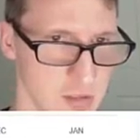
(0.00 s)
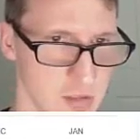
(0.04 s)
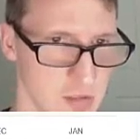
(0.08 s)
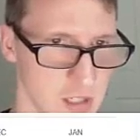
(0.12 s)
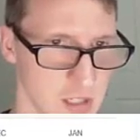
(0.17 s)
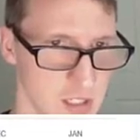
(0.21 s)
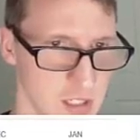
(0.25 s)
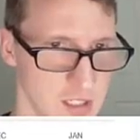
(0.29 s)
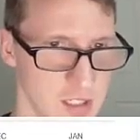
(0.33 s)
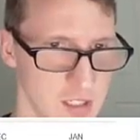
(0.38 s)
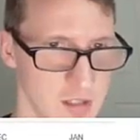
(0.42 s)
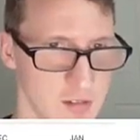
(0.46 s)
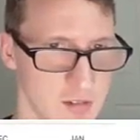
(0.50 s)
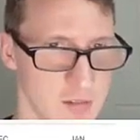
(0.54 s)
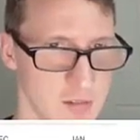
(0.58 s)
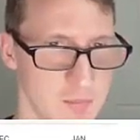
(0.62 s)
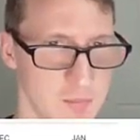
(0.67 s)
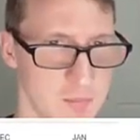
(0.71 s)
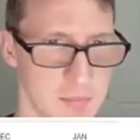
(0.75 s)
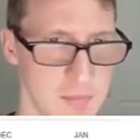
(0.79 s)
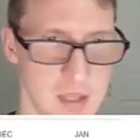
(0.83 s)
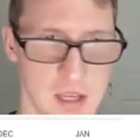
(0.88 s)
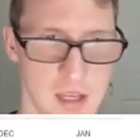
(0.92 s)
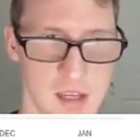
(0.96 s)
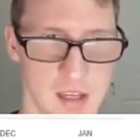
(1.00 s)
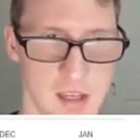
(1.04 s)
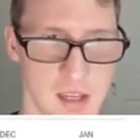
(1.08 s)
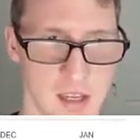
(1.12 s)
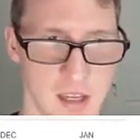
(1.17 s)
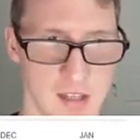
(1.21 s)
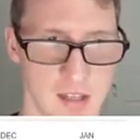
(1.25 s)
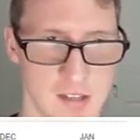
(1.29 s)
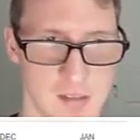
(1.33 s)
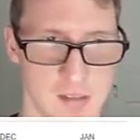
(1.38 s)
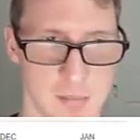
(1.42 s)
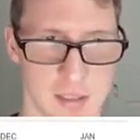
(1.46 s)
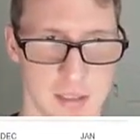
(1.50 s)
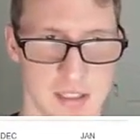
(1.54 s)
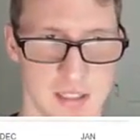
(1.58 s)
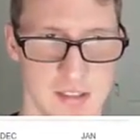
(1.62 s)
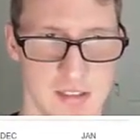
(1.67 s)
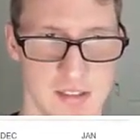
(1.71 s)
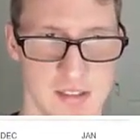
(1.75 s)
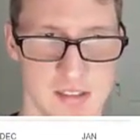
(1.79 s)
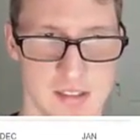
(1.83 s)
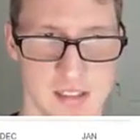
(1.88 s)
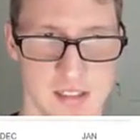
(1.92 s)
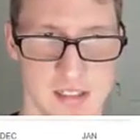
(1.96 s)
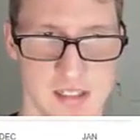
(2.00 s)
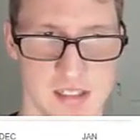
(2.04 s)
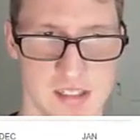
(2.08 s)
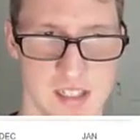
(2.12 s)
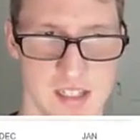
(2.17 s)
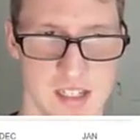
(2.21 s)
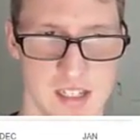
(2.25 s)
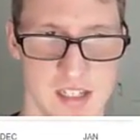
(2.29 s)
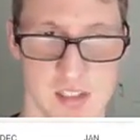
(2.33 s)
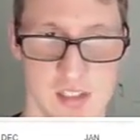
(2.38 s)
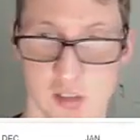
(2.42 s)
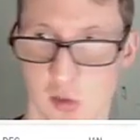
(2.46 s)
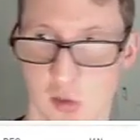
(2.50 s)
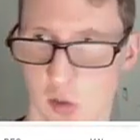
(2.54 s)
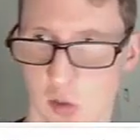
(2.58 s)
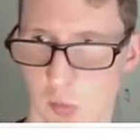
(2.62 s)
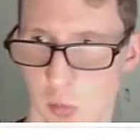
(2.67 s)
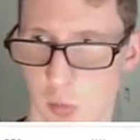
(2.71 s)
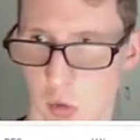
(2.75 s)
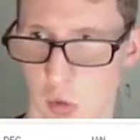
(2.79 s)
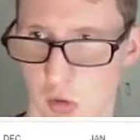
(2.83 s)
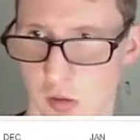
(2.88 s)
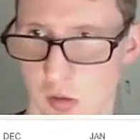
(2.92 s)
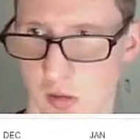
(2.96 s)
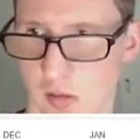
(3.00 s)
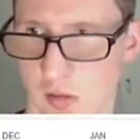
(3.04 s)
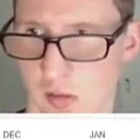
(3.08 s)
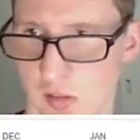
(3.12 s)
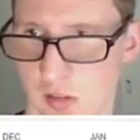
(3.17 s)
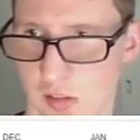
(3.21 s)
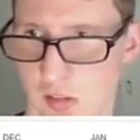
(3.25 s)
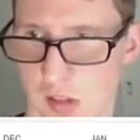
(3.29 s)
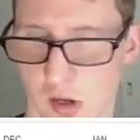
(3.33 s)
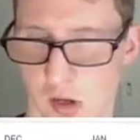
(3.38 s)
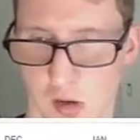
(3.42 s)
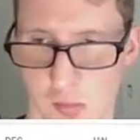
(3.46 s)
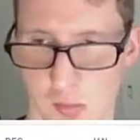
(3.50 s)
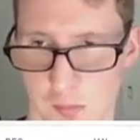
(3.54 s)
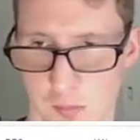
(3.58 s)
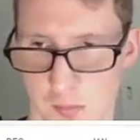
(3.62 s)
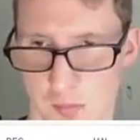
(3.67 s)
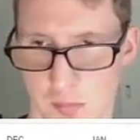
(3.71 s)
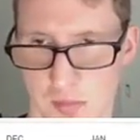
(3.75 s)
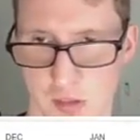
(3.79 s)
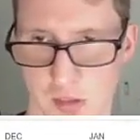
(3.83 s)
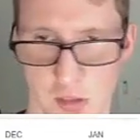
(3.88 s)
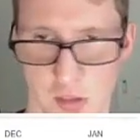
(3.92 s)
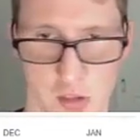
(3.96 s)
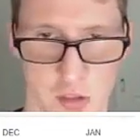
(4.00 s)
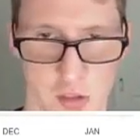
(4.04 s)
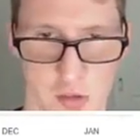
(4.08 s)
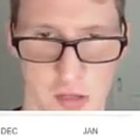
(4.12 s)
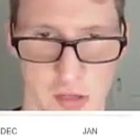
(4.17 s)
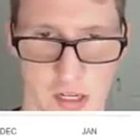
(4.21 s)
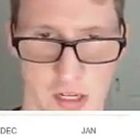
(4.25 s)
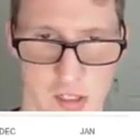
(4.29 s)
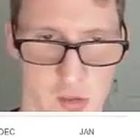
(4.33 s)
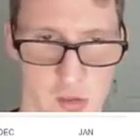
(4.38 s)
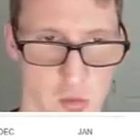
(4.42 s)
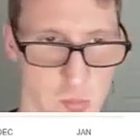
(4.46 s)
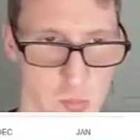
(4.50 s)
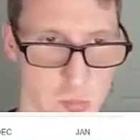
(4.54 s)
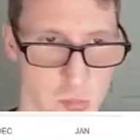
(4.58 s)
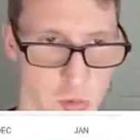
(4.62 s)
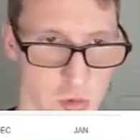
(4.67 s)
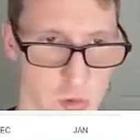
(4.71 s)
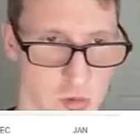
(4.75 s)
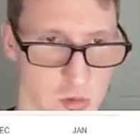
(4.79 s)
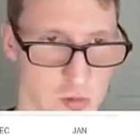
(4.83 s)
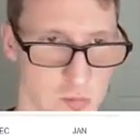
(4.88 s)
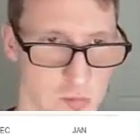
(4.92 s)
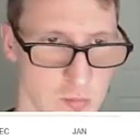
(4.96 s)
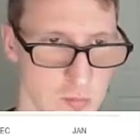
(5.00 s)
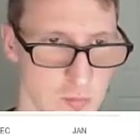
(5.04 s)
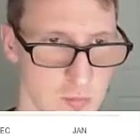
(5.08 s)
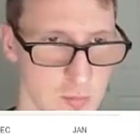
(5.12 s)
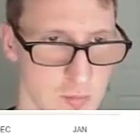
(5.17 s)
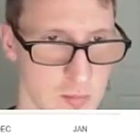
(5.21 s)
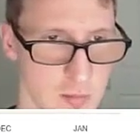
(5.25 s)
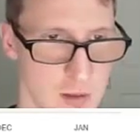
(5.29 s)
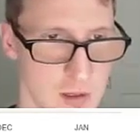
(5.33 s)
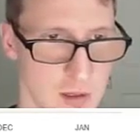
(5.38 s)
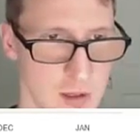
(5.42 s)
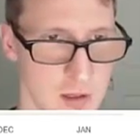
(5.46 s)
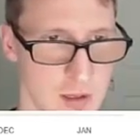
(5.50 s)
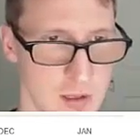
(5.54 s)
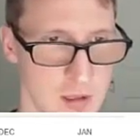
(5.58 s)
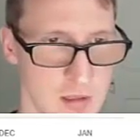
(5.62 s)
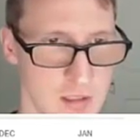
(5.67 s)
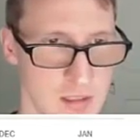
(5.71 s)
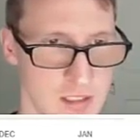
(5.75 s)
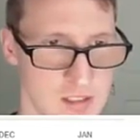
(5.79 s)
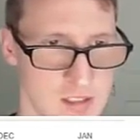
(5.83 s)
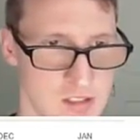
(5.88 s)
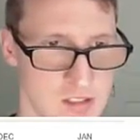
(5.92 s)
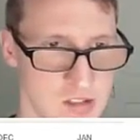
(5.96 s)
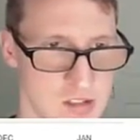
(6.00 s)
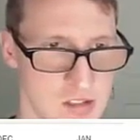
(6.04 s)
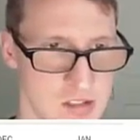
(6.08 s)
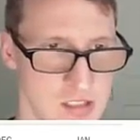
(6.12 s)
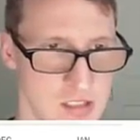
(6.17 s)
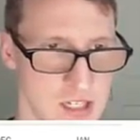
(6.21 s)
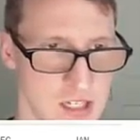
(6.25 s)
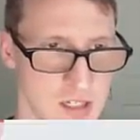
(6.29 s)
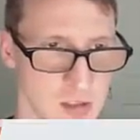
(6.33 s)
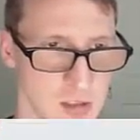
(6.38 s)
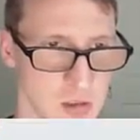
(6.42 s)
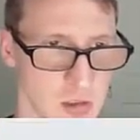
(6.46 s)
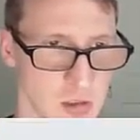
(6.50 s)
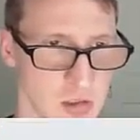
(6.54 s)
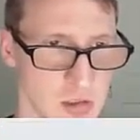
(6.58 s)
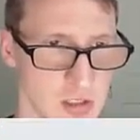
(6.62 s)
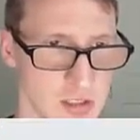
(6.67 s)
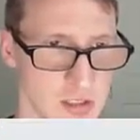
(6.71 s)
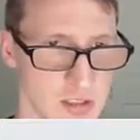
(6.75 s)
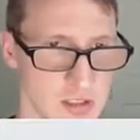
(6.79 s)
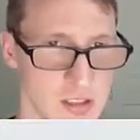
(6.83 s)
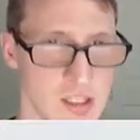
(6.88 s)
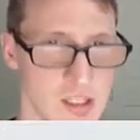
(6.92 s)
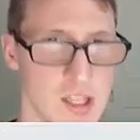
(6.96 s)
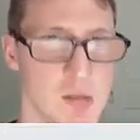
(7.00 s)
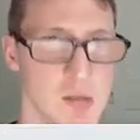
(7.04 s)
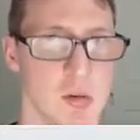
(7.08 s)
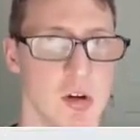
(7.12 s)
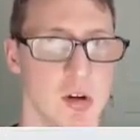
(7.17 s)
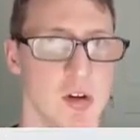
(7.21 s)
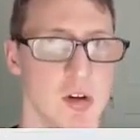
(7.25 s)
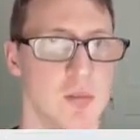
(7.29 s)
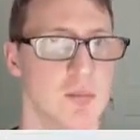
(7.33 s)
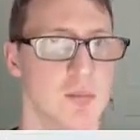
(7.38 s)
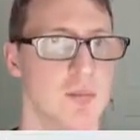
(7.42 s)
right here. Eat to Beat Disease cookbook. So you could create a cookbook. Let's take a look at the keyword.